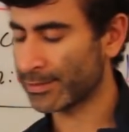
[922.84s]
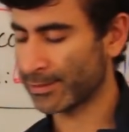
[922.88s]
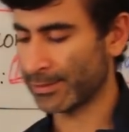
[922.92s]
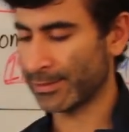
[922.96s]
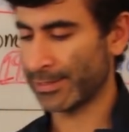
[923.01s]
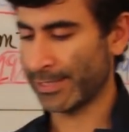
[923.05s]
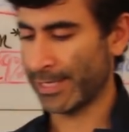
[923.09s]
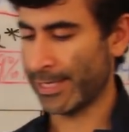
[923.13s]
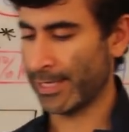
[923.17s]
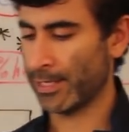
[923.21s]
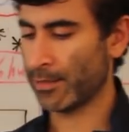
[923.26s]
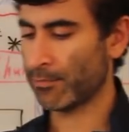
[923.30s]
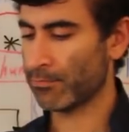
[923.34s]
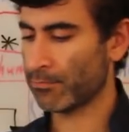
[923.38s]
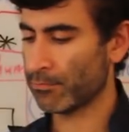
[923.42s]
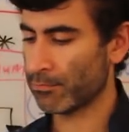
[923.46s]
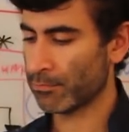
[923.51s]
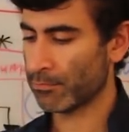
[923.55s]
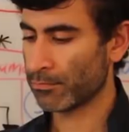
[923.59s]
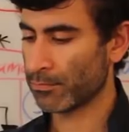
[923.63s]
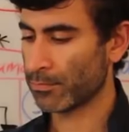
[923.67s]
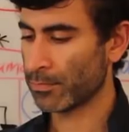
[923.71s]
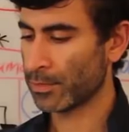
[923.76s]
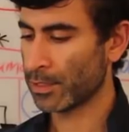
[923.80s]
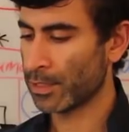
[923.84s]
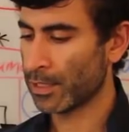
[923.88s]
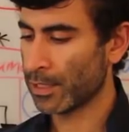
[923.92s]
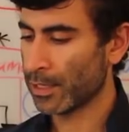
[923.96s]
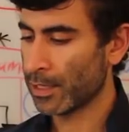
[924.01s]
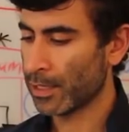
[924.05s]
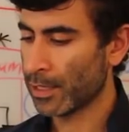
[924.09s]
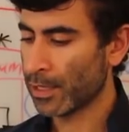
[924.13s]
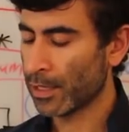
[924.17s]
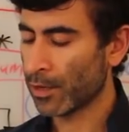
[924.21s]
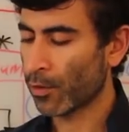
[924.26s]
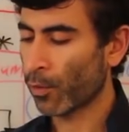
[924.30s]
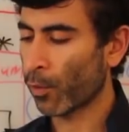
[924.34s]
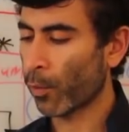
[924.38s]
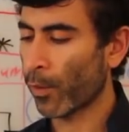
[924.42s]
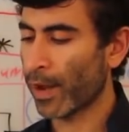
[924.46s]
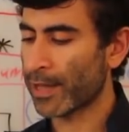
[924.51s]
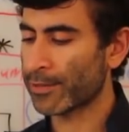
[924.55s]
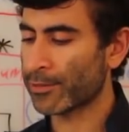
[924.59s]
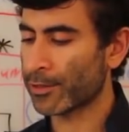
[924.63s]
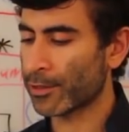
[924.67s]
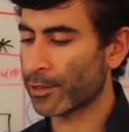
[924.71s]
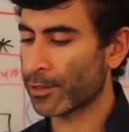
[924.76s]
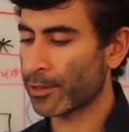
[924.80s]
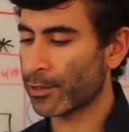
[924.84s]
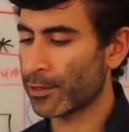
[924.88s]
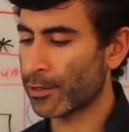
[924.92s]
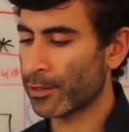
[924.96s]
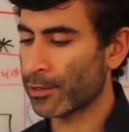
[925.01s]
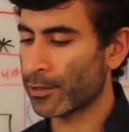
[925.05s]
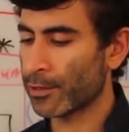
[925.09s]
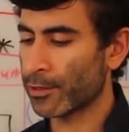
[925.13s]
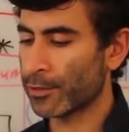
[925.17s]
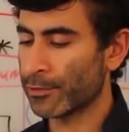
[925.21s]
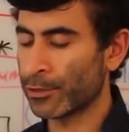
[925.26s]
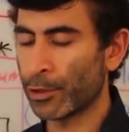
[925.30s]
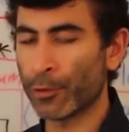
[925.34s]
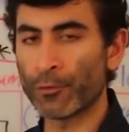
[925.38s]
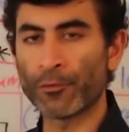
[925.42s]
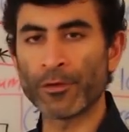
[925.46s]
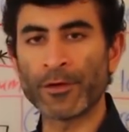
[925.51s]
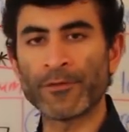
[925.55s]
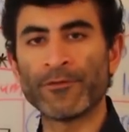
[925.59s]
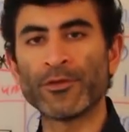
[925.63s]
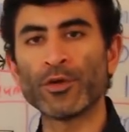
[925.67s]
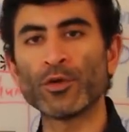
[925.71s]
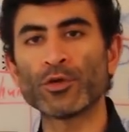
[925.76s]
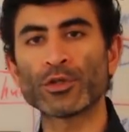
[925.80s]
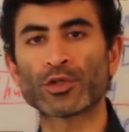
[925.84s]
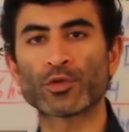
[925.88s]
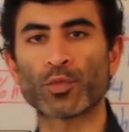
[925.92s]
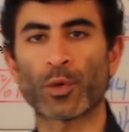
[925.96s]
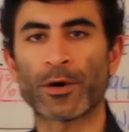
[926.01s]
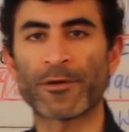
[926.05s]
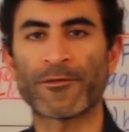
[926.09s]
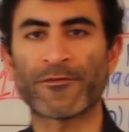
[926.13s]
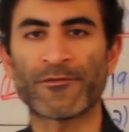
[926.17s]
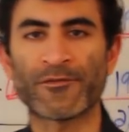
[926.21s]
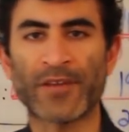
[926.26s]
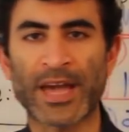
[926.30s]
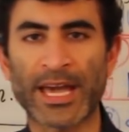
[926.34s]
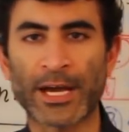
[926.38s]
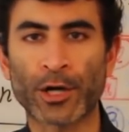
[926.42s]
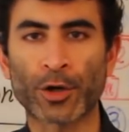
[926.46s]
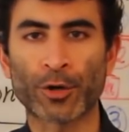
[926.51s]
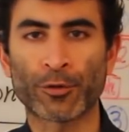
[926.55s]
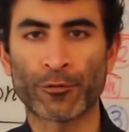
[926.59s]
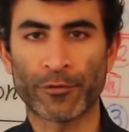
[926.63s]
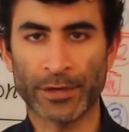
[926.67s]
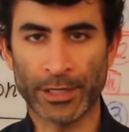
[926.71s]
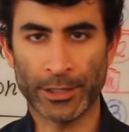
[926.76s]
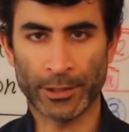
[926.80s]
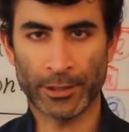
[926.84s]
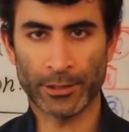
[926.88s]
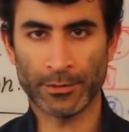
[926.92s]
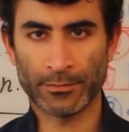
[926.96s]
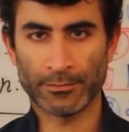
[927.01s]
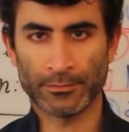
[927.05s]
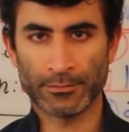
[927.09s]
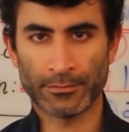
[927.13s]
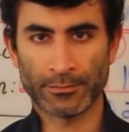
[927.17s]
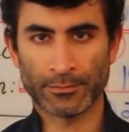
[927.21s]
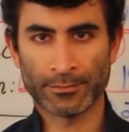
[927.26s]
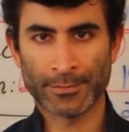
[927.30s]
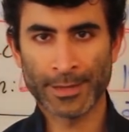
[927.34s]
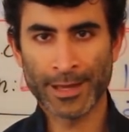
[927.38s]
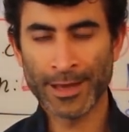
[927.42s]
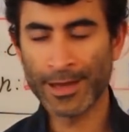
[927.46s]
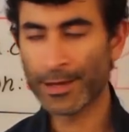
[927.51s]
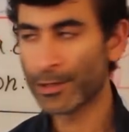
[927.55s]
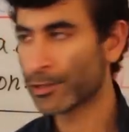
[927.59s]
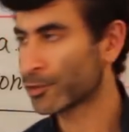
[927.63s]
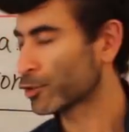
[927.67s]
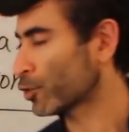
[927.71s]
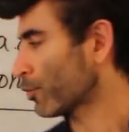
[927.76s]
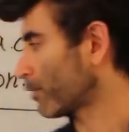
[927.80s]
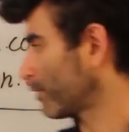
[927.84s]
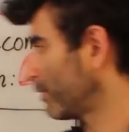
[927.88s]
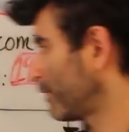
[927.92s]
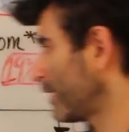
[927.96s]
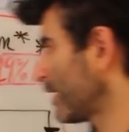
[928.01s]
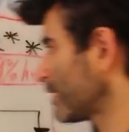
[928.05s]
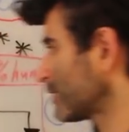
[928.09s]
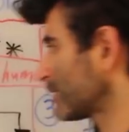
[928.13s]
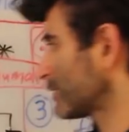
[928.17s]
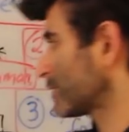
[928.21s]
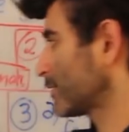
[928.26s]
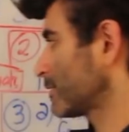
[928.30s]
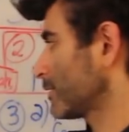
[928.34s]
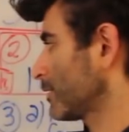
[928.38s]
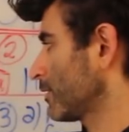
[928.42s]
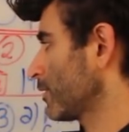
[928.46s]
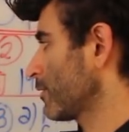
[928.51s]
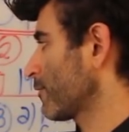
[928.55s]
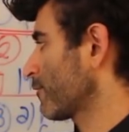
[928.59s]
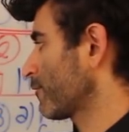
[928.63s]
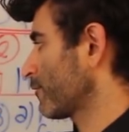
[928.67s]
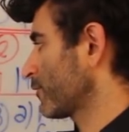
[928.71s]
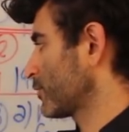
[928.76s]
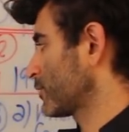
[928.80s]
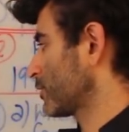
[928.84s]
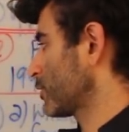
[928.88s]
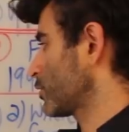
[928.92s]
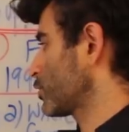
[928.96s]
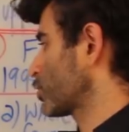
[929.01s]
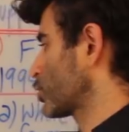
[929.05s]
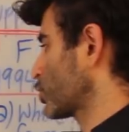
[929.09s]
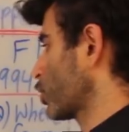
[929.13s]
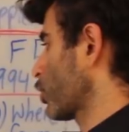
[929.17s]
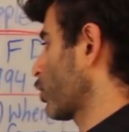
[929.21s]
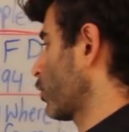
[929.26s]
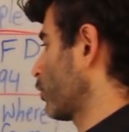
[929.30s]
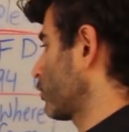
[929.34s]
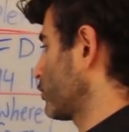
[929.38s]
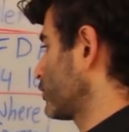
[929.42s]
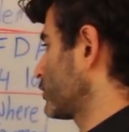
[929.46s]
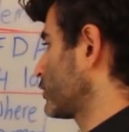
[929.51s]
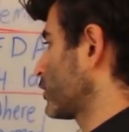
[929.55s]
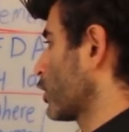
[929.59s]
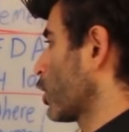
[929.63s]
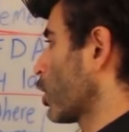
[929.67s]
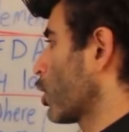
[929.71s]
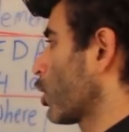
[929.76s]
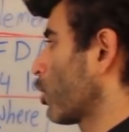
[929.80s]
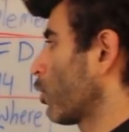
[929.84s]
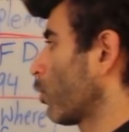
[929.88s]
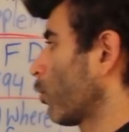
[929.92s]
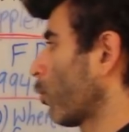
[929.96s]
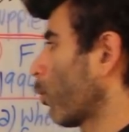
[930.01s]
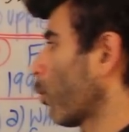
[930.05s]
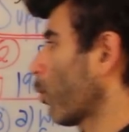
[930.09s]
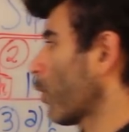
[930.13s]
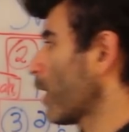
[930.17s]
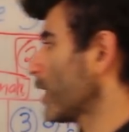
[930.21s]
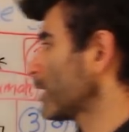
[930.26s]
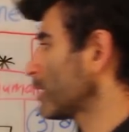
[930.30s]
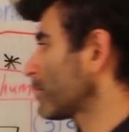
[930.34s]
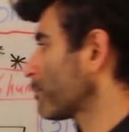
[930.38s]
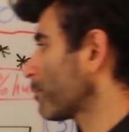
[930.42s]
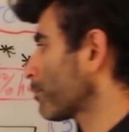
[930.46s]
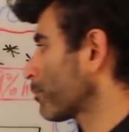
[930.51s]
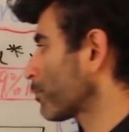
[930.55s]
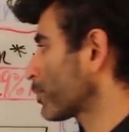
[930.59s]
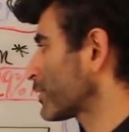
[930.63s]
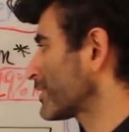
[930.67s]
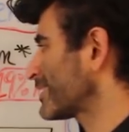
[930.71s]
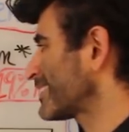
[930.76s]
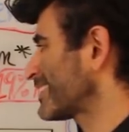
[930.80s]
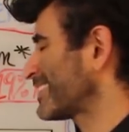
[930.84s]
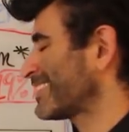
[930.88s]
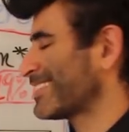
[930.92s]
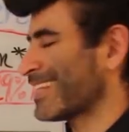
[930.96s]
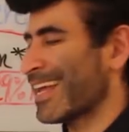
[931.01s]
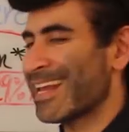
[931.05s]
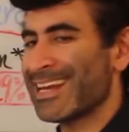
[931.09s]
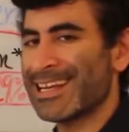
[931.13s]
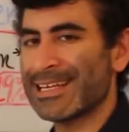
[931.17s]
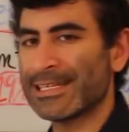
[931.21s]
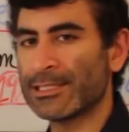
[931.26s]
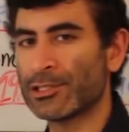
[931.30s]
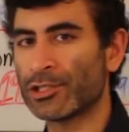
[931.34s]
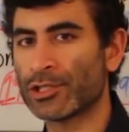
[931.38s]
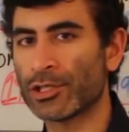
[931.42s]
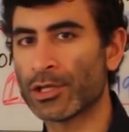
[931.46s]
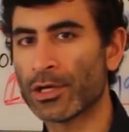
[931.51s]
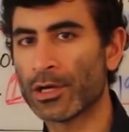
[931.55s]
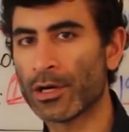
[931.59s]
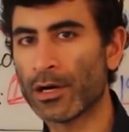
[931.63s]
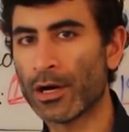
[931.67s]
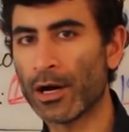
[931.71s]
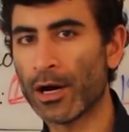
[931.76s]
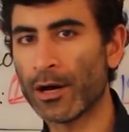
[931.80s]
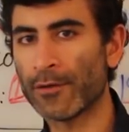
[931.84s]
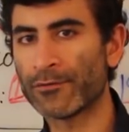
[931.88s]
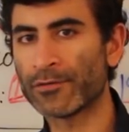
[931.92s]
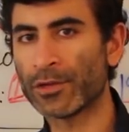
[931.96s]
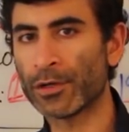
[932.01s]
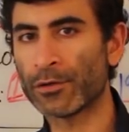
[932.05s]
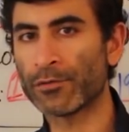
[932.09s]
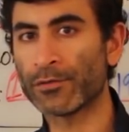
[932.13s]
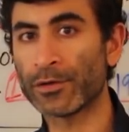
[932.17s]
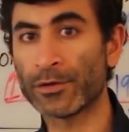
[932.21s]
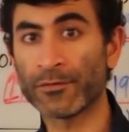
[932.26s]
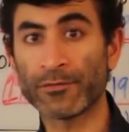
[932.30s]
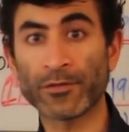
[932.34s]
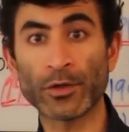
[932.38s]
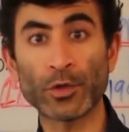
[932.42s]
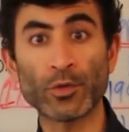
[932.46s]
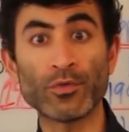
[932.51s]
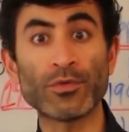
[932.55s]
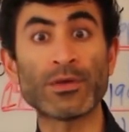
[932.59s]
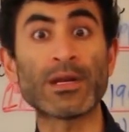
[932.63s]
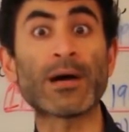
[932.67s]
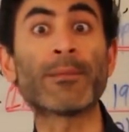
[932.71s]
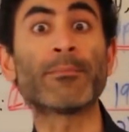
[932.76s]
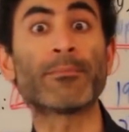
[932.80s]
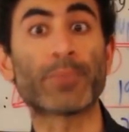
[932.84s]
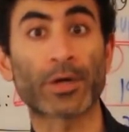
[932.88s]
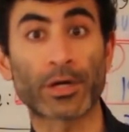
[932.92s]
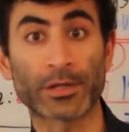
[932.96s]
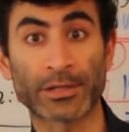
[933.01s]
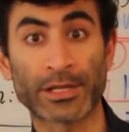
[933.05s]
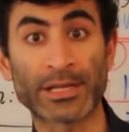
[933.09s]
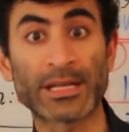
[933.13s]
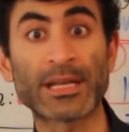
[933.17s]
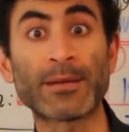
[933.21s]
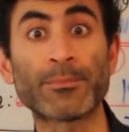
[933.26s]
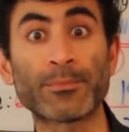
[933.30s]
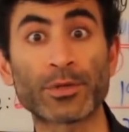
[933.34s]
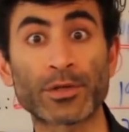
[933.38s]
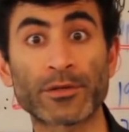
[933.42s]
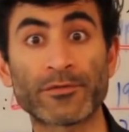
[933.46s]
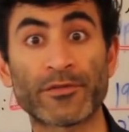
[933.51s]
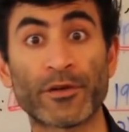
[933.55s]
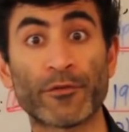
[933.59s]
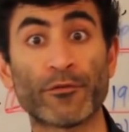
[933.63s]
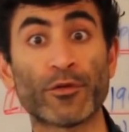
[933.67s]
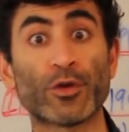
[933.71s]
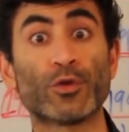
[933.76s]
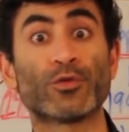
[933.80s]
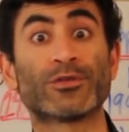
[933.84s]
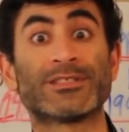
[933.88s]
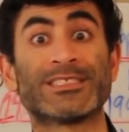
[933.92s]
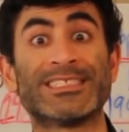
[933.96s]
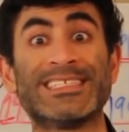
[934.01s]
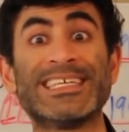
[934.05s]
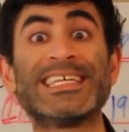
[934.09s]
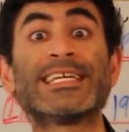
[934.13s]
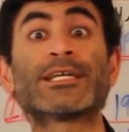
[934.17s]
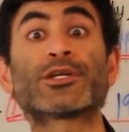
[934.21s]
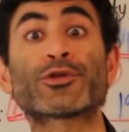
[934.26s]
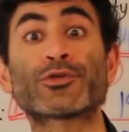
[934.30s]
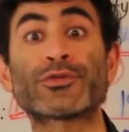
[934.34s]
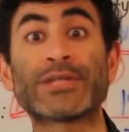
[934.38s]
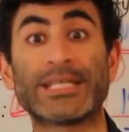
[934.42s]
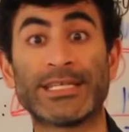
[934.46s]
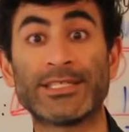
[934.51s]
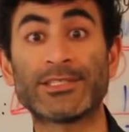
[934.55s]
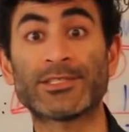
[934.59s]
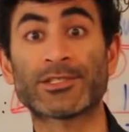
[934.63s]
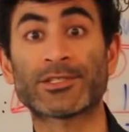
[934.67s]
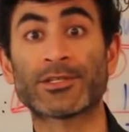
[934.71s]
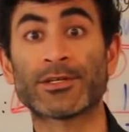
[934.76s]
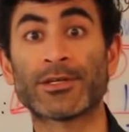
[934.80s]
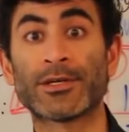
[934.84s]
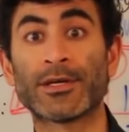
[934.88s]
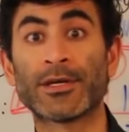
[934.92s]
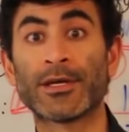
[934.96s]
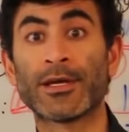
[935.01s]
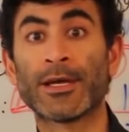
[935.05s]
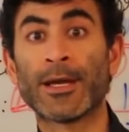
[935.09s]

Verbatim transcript: to see whether the reviews were fake or real. So, this shows what percentage of the review number, the number of reviews decreased